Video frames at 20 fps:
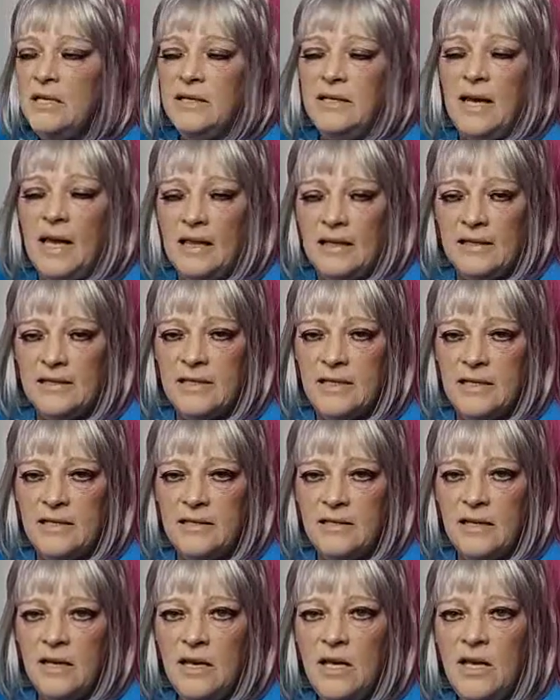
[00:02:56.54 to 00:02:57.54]

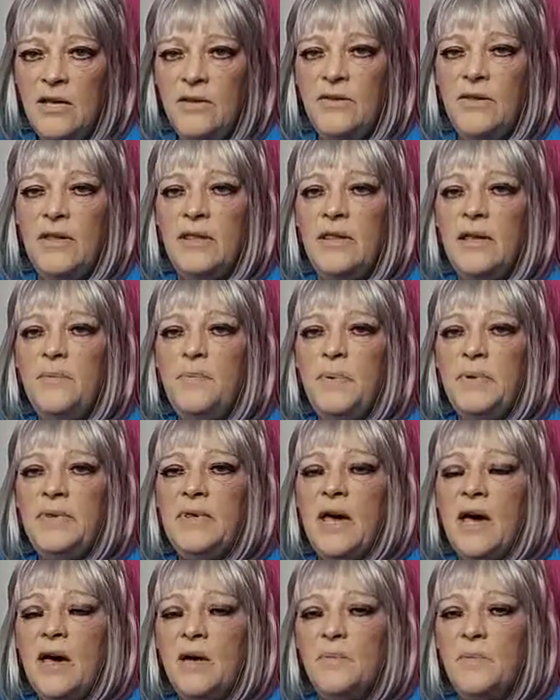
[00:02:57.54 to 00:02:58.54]
galaxies. Then they put the
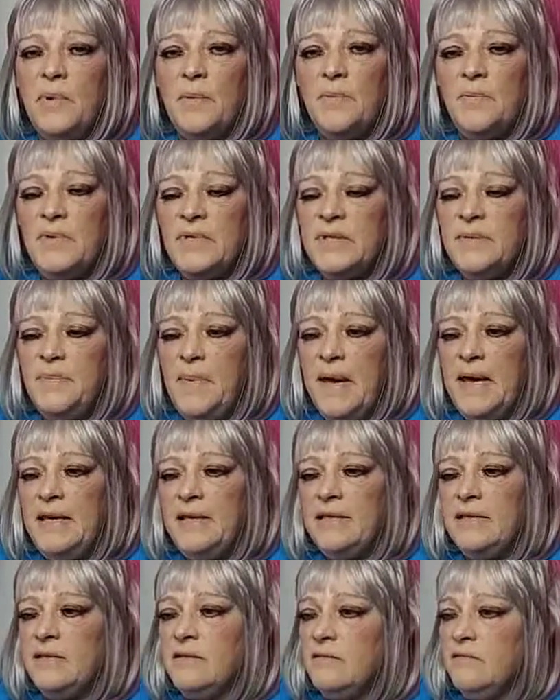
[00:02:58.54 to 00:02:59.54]
Hubble
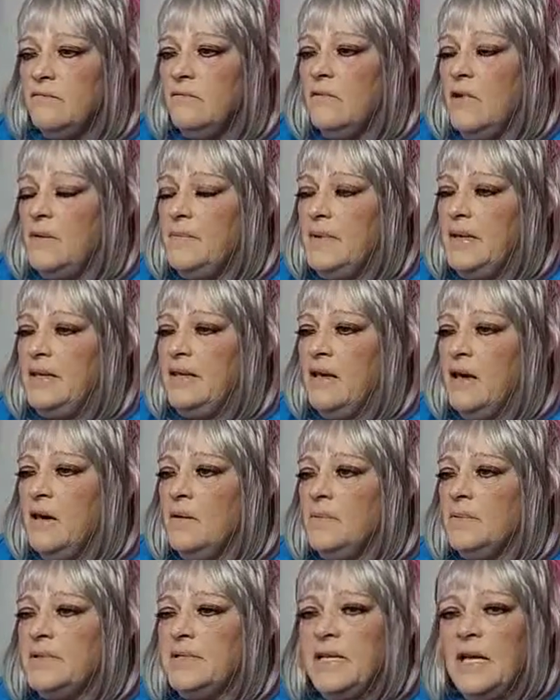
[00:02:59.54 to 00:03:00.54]
space, I mean, the
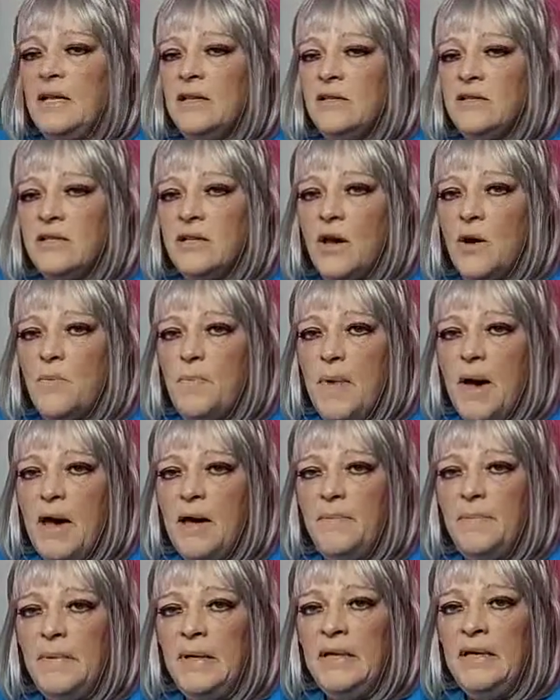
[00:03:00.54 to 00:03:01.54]
Hubble telescope up,